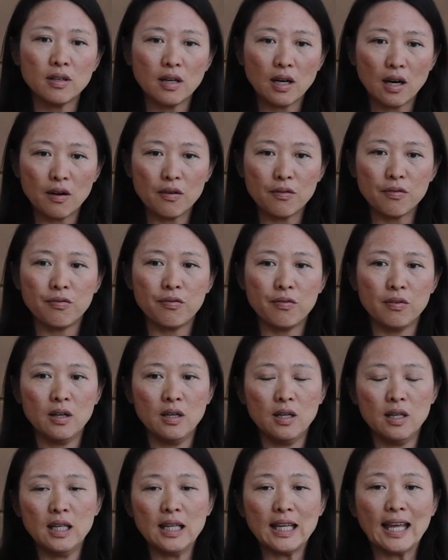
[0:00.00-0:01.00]
of
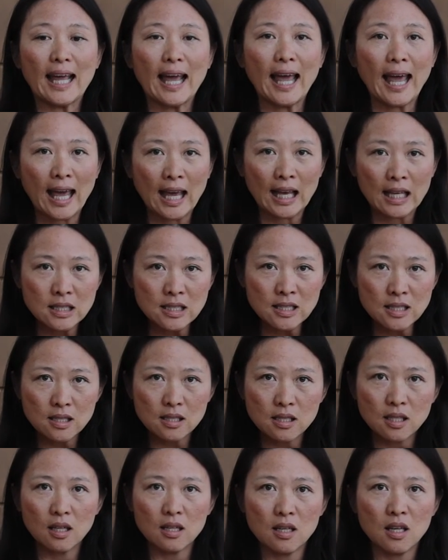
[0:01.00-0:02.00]

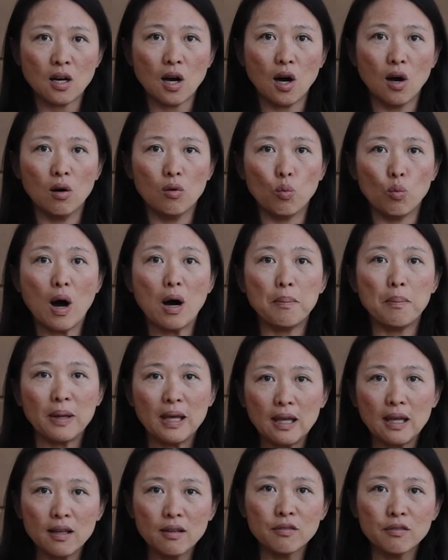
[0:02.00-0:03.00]
enhanced, you know,
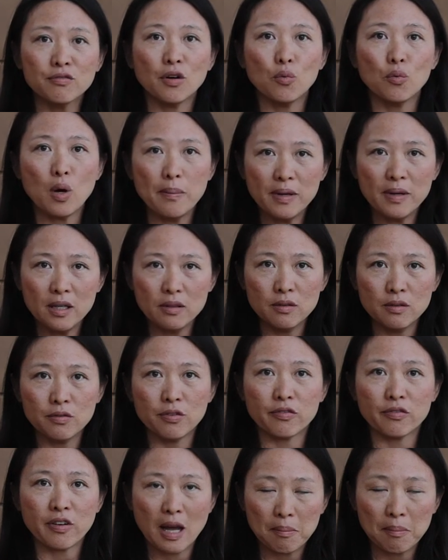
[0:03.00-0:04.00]
well-being for women,
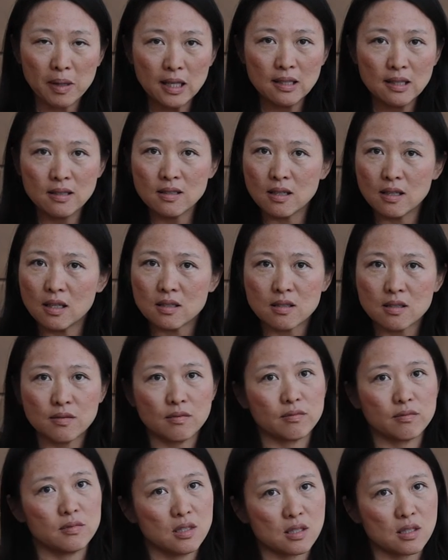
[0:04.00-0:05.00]
for families, it's,
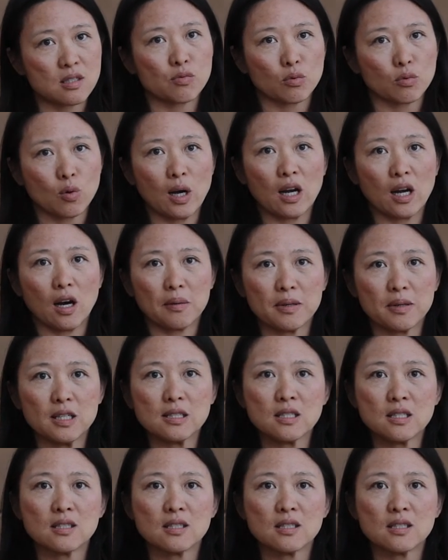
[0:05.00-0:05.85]
it's quite obvious.